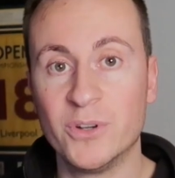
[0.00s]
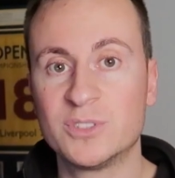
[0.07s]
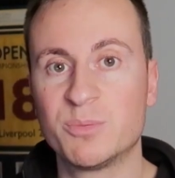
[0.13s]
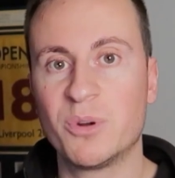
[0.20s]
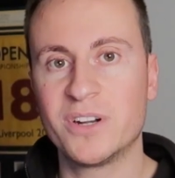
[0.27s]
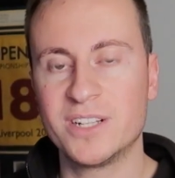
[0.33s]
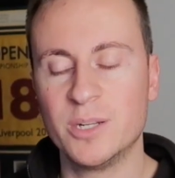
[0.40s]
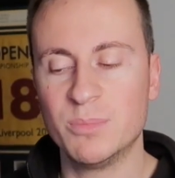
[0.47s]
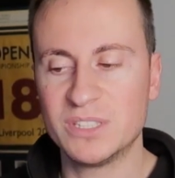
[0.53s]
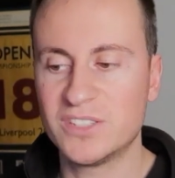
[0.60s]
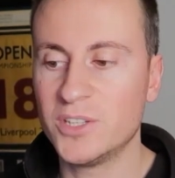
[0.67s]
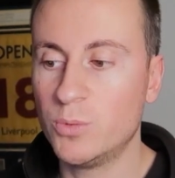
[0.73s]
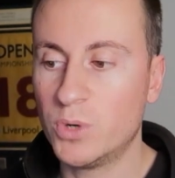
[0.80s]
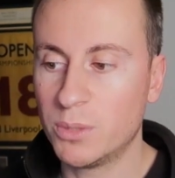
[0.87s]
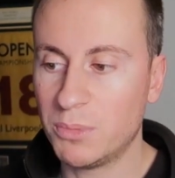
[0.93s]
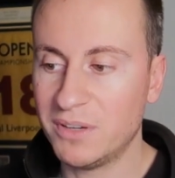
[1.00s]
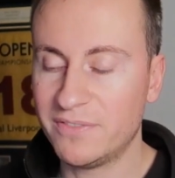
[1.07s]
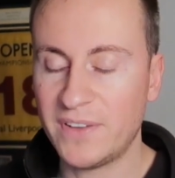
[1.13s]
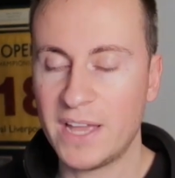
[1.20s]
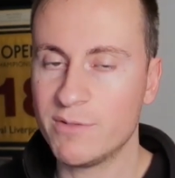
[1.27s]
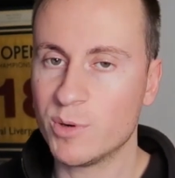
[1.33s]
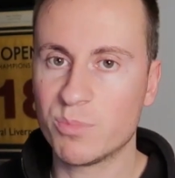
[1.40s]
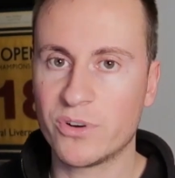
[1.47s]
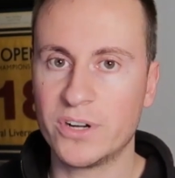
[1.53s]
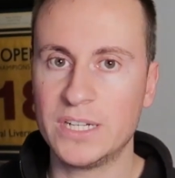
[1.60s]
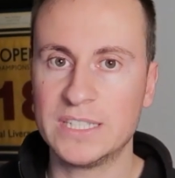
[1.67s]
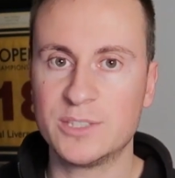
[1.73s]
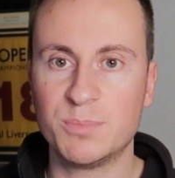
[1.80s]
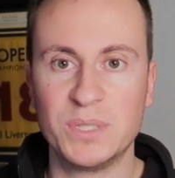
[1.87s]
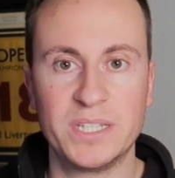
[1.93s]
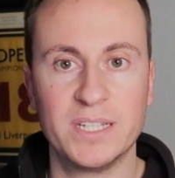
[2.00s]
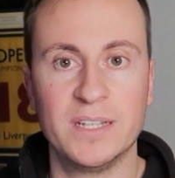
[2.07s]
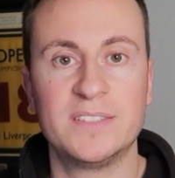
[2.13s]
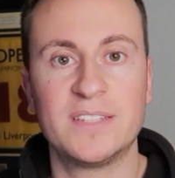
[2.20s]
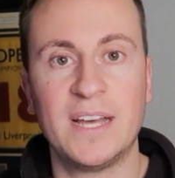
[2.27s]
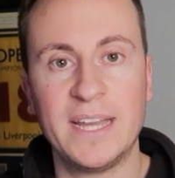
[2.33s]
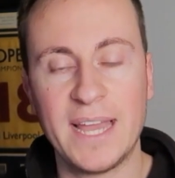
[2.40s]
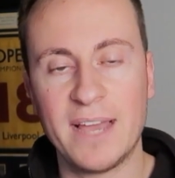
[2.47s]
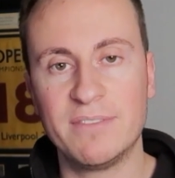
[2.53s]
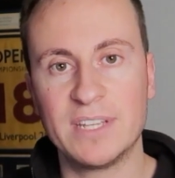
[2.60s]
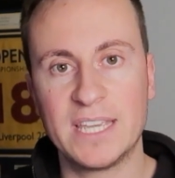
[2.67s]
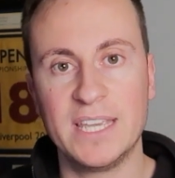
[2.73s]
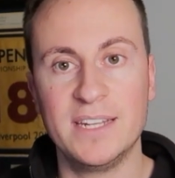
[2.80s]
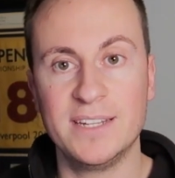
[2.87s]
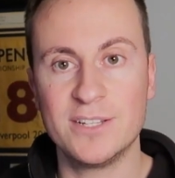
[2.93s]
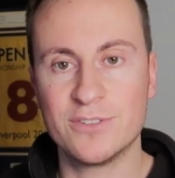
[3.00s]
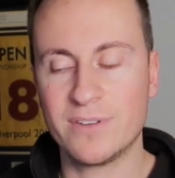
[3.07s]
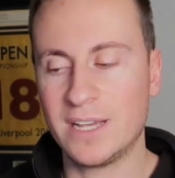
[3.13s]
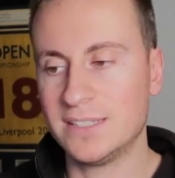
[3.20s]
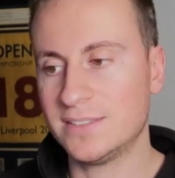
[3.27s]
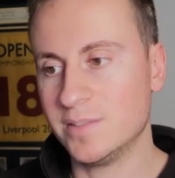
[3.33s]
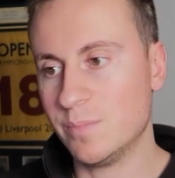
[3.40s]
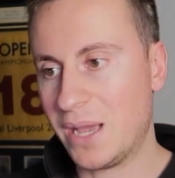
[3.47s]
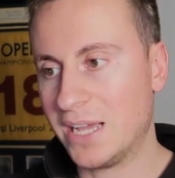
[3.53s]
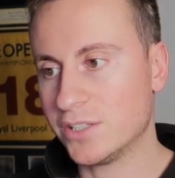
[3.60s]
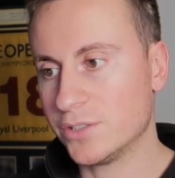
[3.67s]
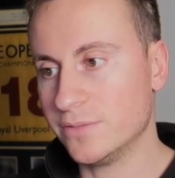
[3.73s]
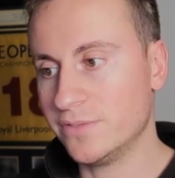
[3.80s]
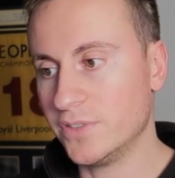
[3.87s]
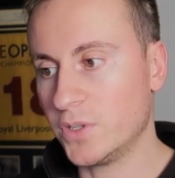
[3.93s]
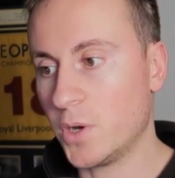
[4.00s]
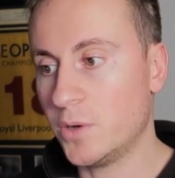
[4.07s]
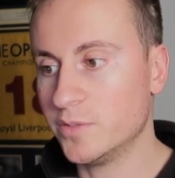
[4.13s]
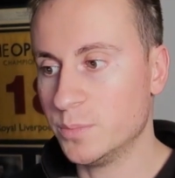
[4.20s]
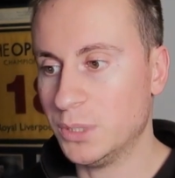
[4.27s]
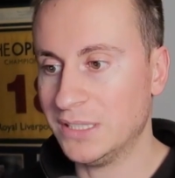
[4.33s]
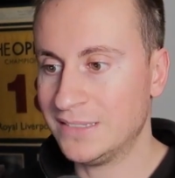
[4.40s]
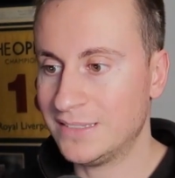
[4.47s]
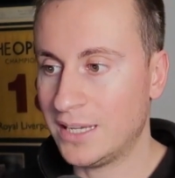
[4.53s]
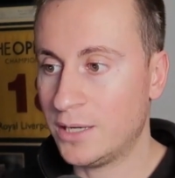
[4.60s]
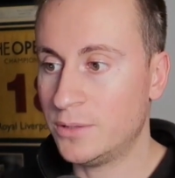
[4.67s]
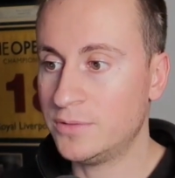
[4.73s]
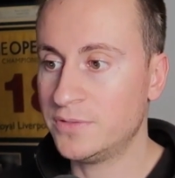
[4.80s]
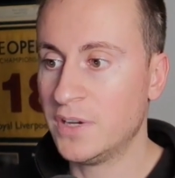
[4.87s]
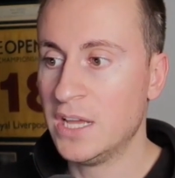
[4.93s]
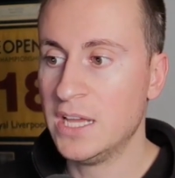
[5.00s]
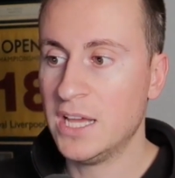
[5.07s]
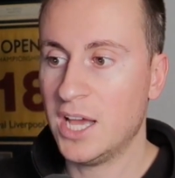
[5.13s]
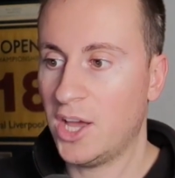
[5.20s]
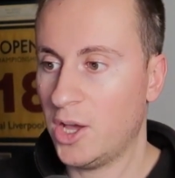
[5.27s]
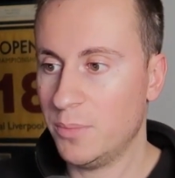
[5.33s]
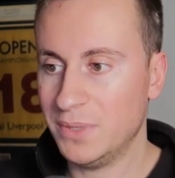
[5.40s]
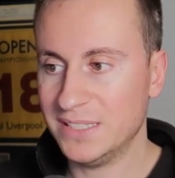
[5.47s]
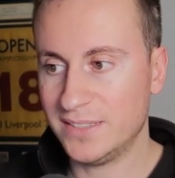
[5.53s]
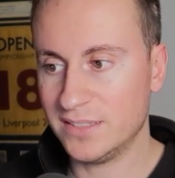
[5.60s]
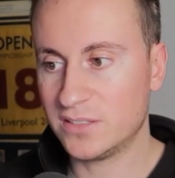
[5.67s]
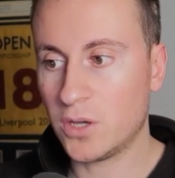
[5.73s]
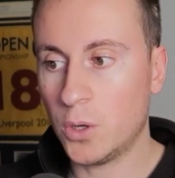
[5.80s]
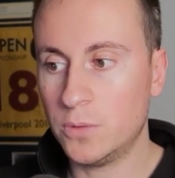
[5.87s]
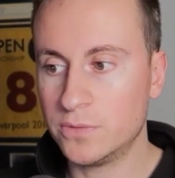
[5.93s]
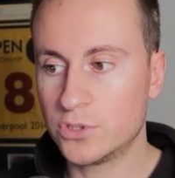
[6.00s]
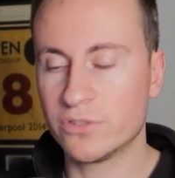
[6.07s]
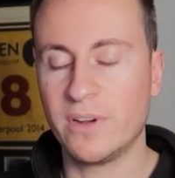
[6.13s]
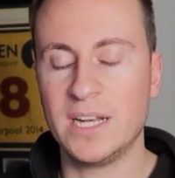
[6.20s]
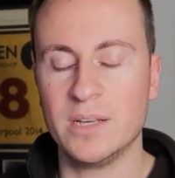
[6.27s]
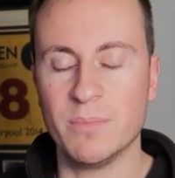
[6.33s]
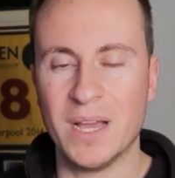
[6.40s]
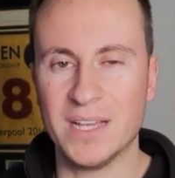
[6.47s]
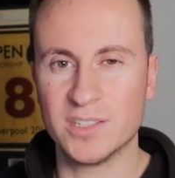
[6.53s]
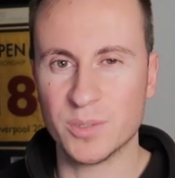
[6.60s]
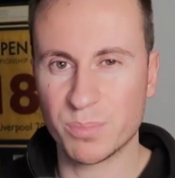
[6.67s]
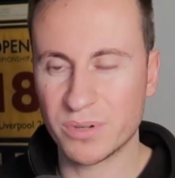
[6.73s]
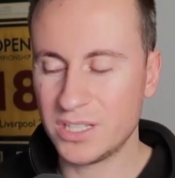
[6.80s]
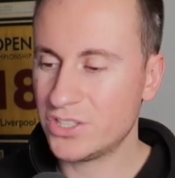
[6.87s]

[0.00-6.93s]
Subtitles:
on to product number 2, one of my favorite products because I have a keen interest and passion for golf myself. It's this golf training mat. It's a pretty